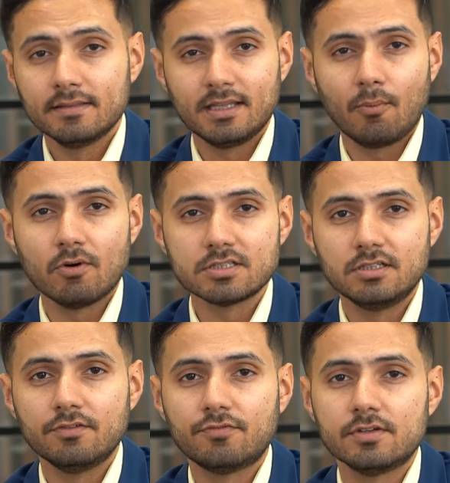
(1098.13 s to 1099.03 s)
there was a
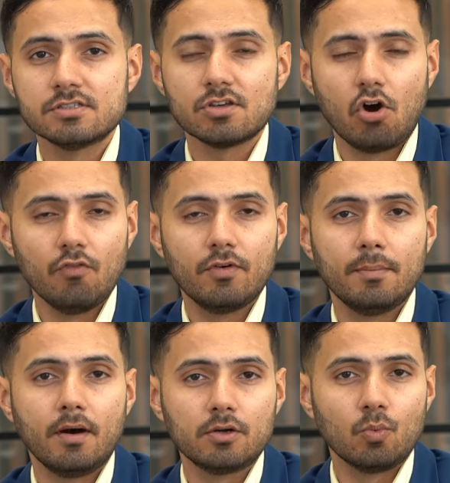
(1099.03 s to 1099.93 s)
difference of
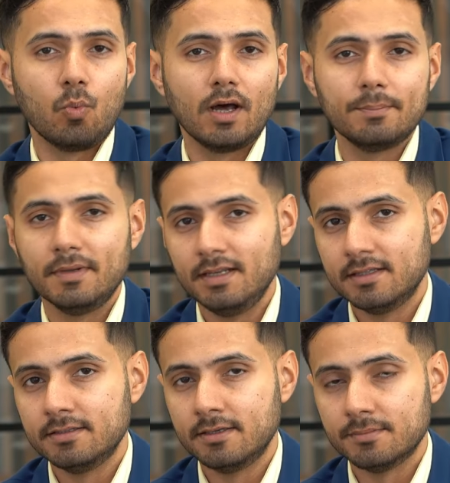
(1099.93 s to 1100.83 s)
about 1
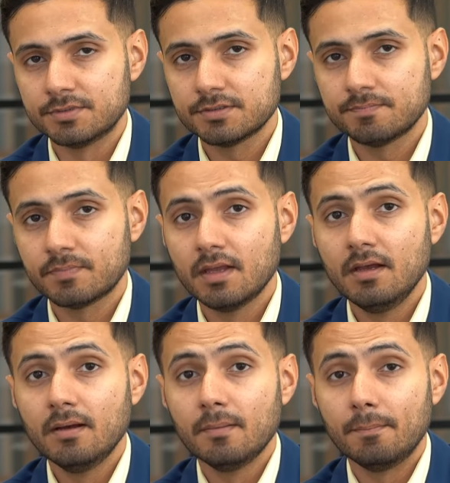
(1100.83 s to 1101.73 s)
million dirhams.
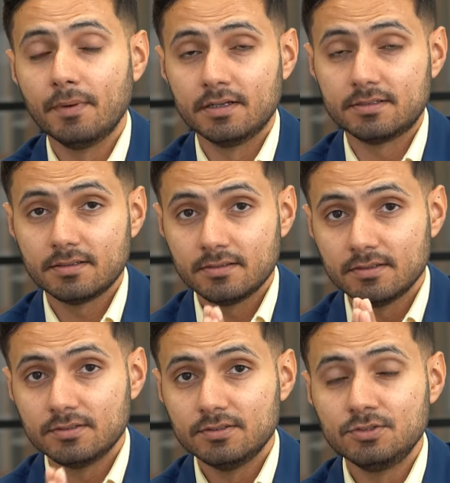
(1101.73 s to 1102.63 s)
But
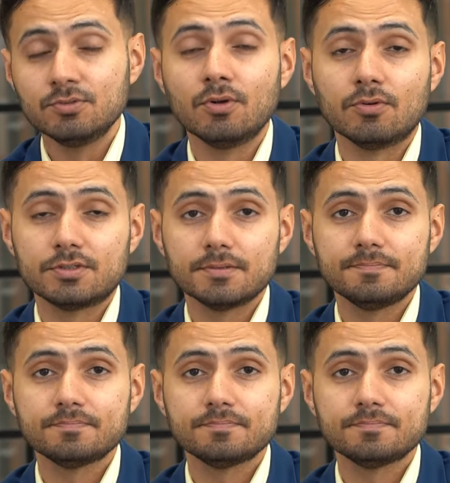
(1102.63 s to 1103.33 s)
do note